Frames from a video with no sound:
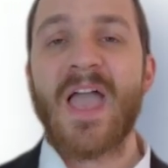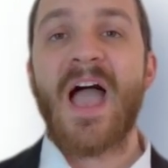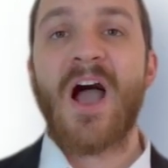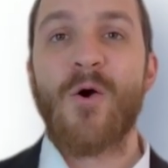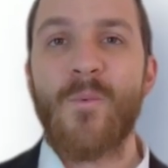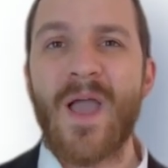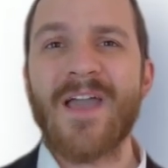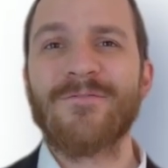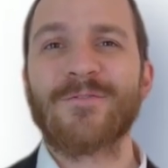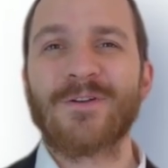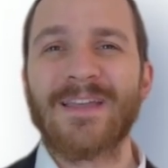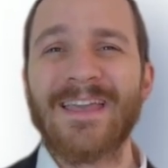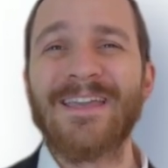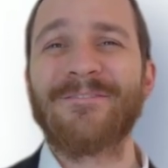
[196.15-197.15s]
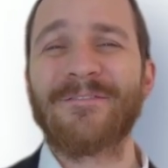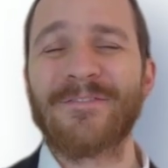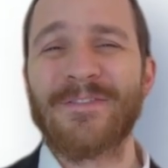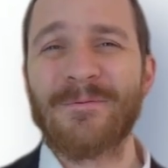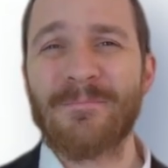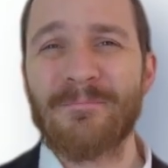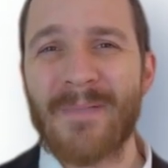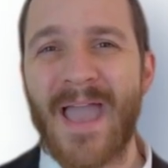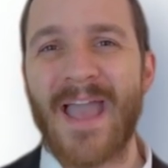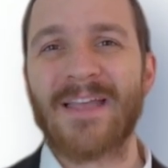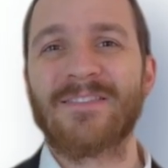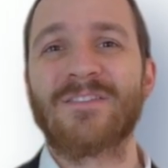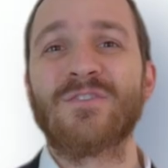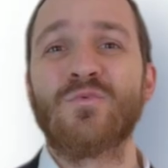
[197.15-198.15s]
However, if the
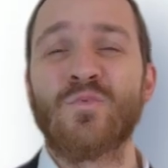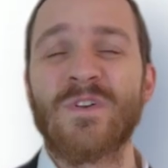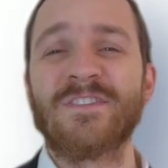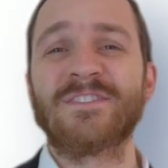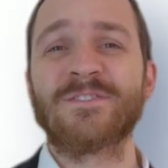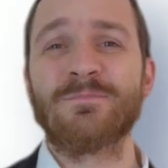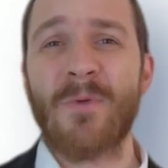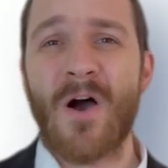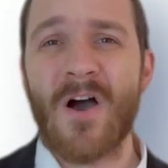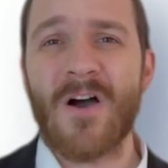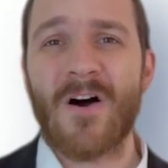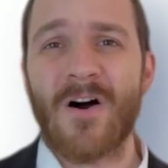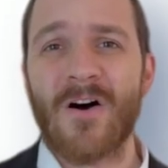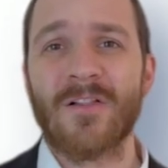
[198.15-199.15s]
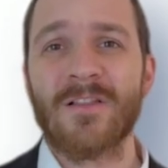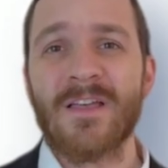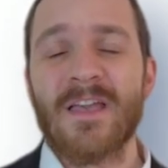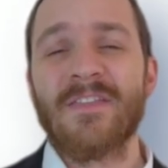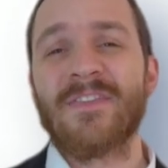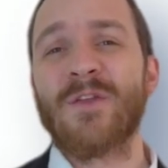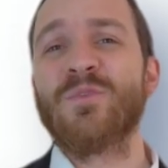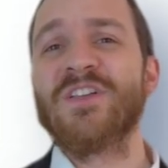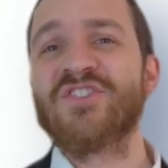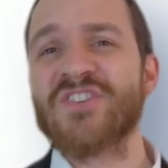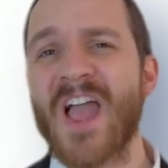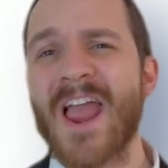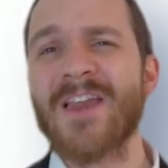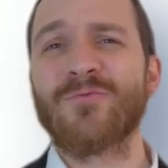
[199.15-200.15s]
mat was small, then we
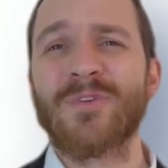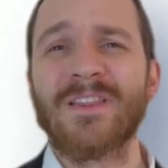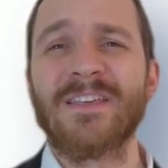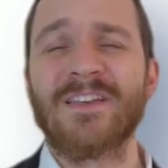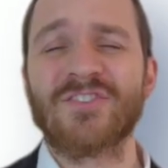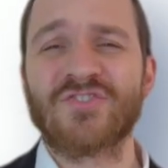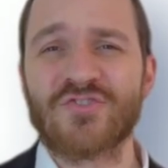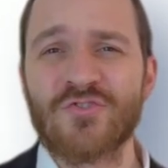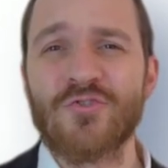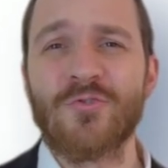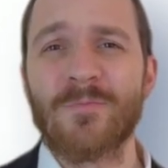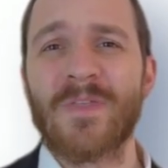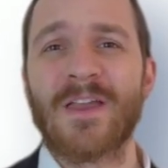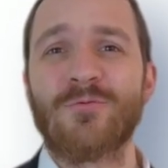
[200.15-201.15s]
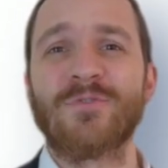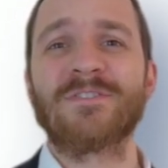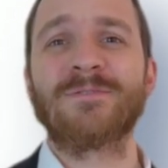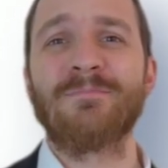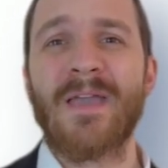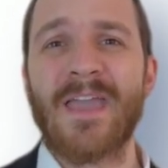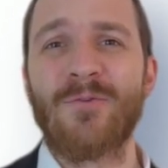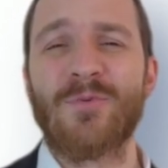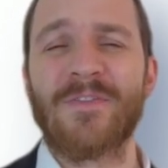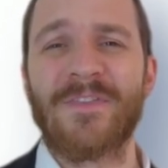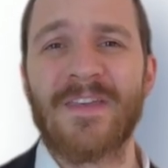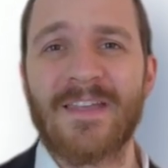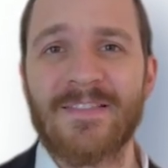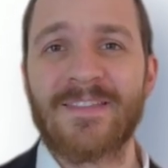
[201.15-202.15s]
generally assume that it was made with
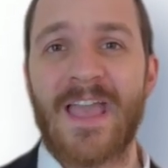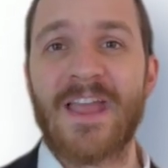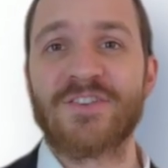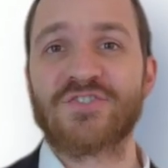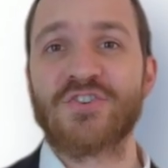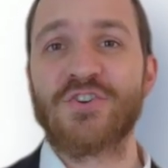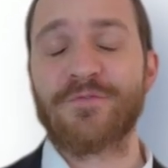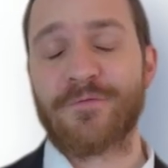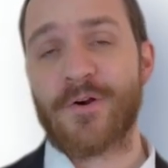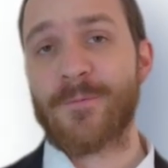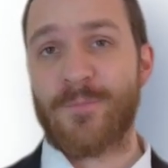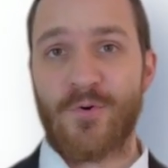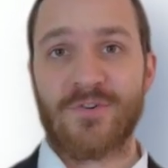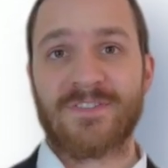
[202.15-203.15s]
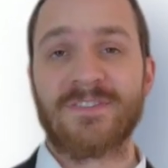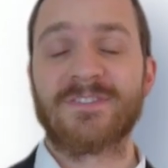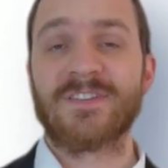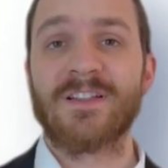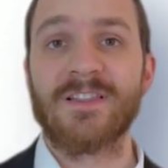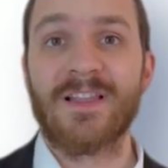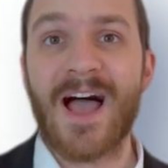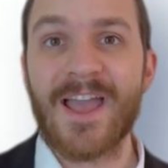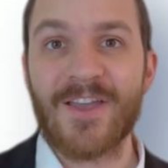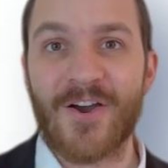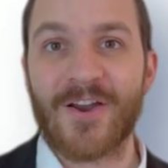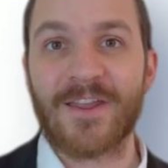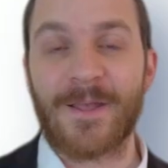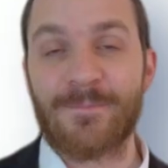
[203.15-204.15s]
the intention for a person to lie
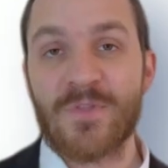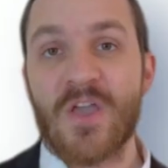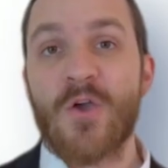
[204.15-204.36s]
on it,